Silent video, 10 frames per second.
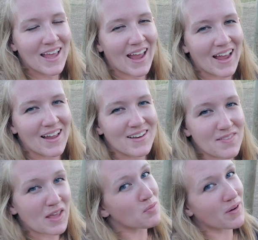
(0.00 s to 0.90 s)
and
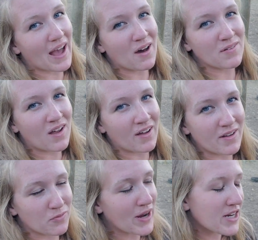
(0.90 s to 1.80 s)
they were out on
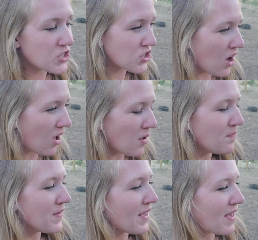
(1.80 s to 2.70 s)
a ranch call,
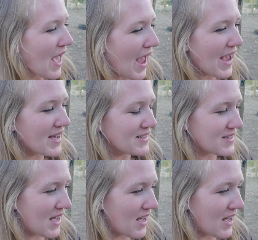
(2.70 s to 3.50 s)
and